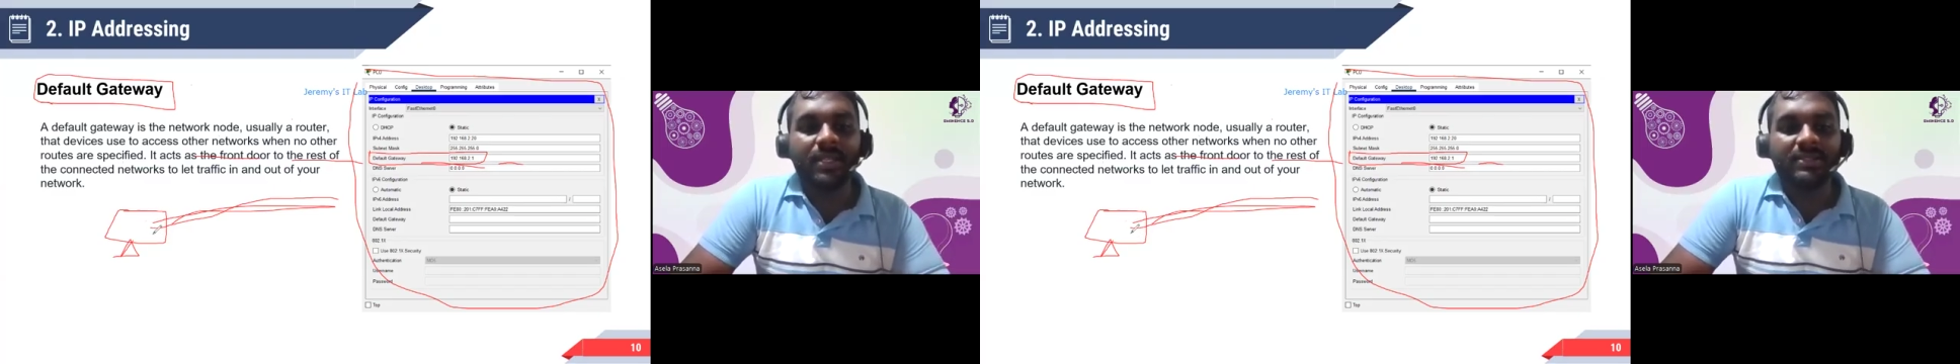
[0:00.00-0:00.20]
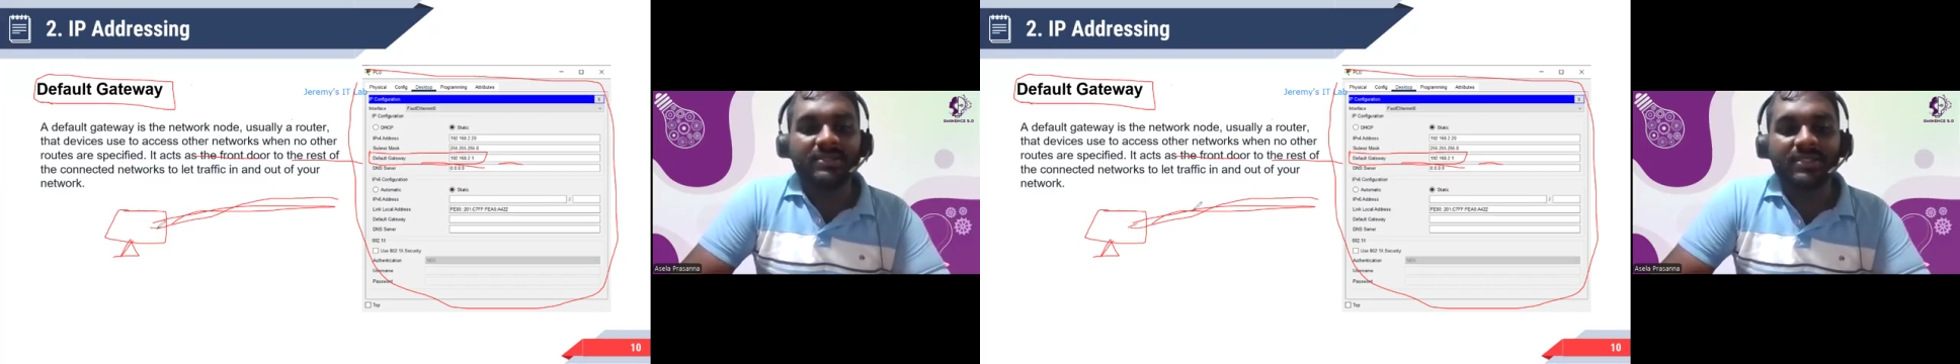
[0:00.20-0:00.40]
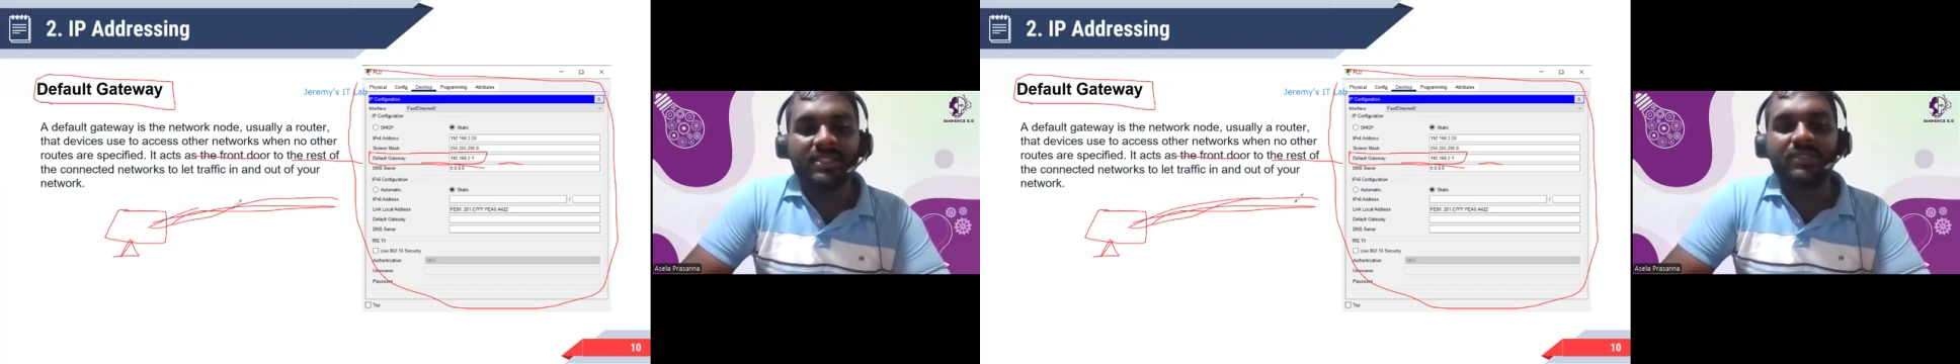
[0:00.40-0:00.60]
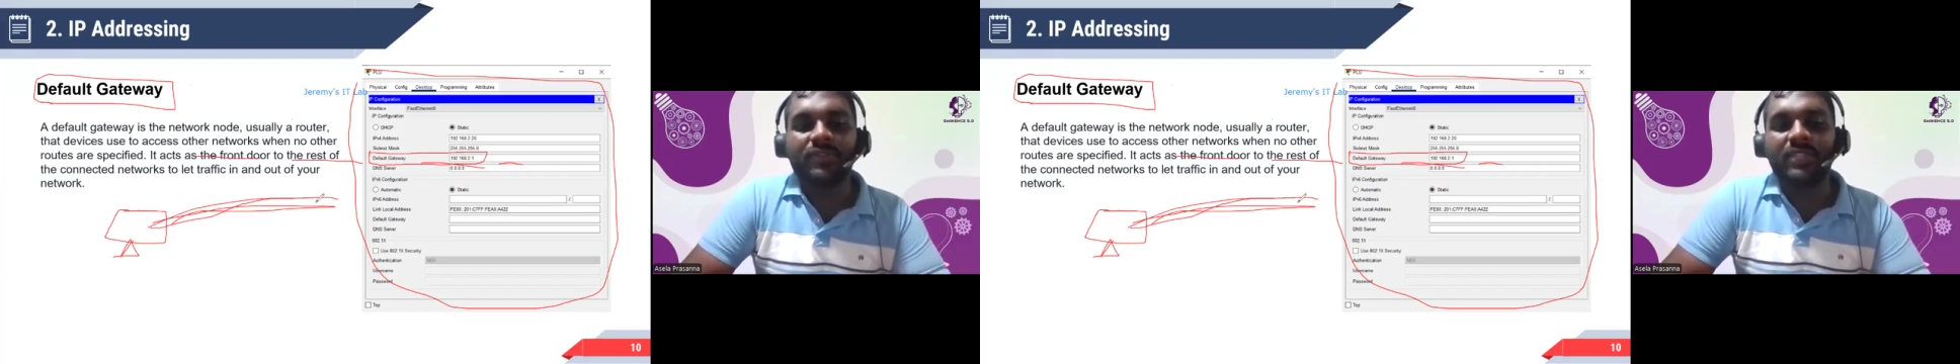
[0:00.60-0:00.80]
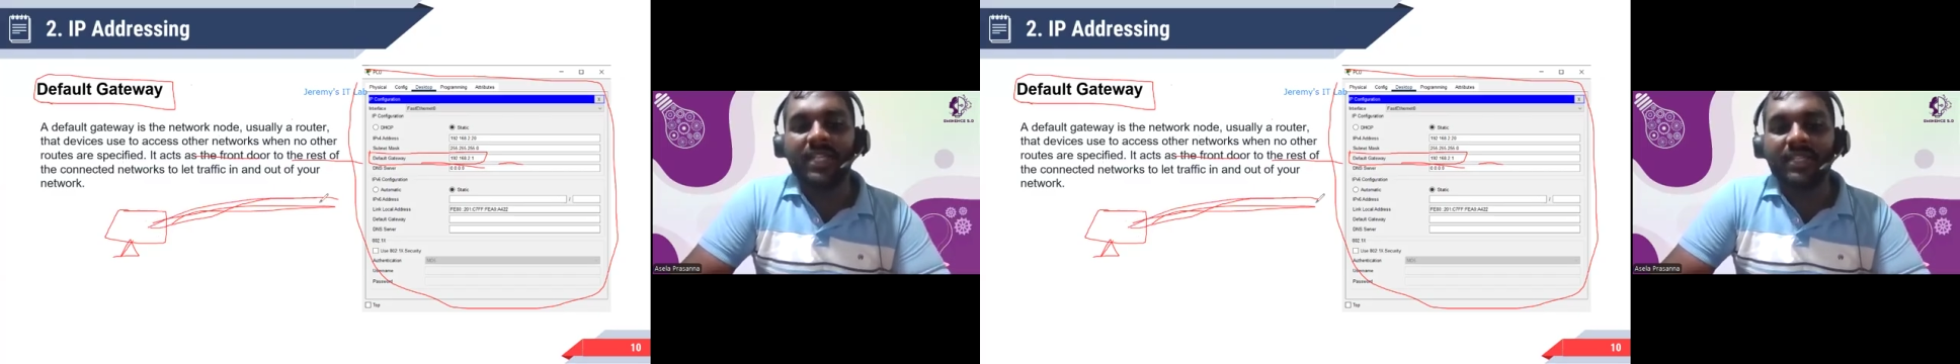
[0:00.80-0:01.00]
search for
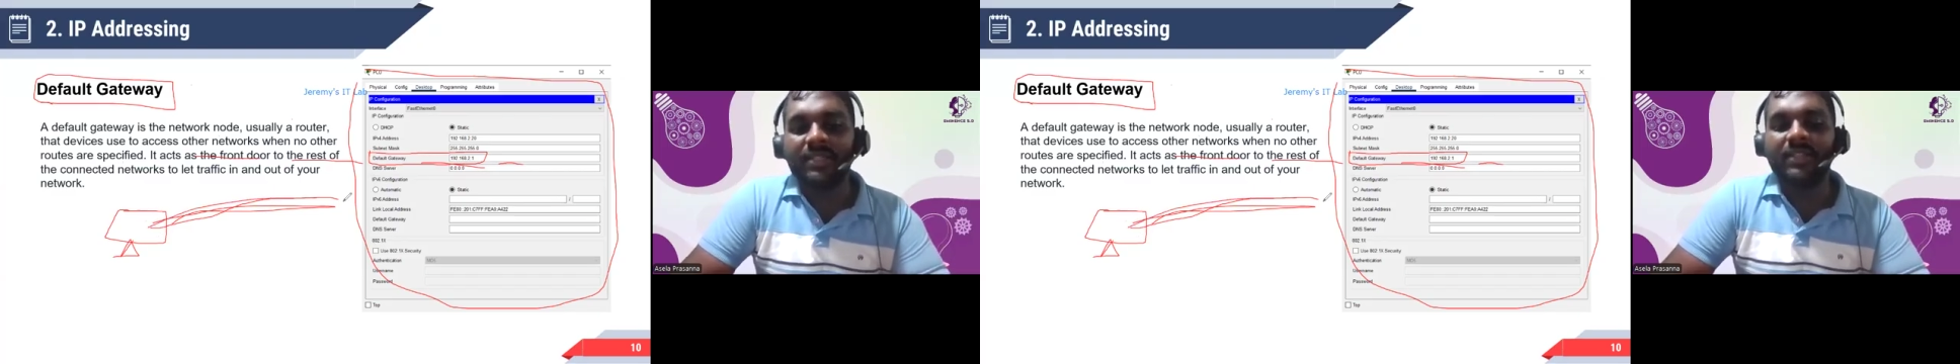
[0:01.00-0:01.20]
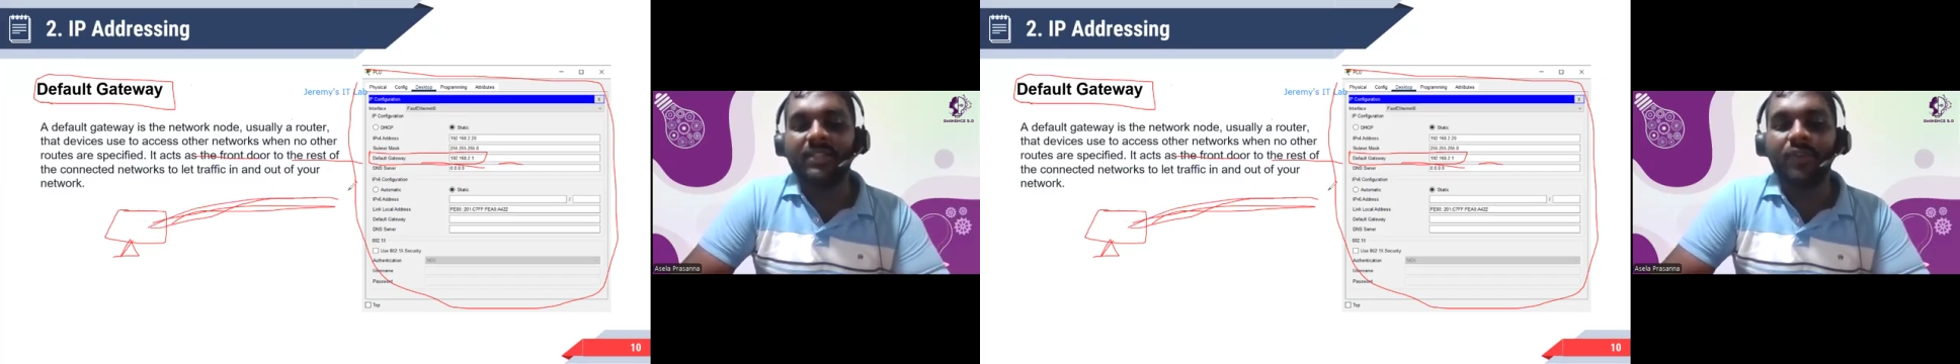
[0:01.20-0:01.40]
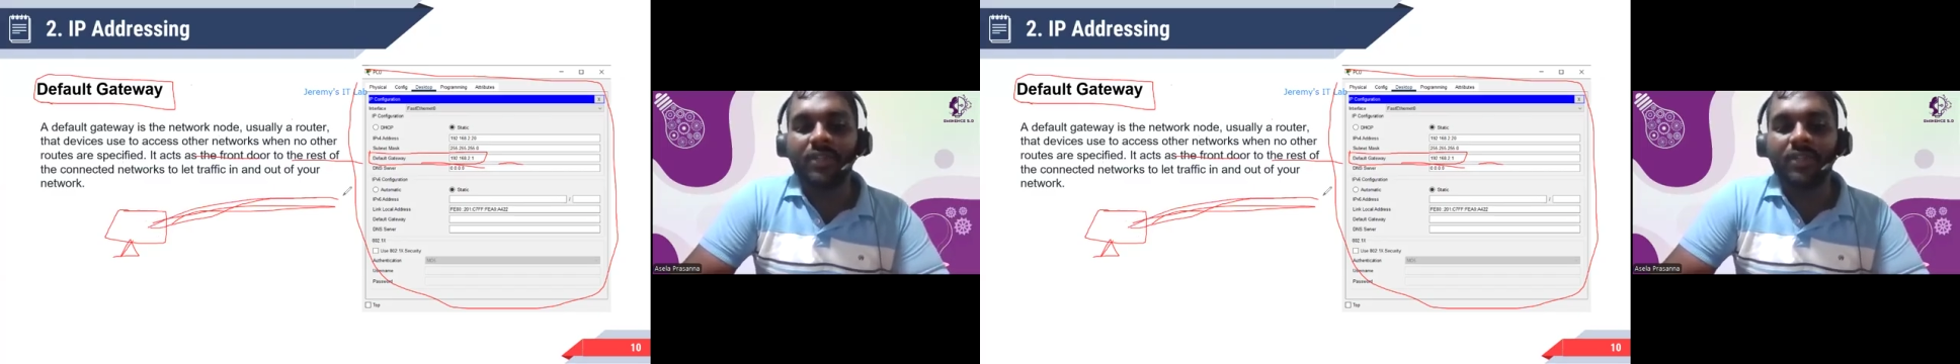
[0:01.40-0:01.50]
that default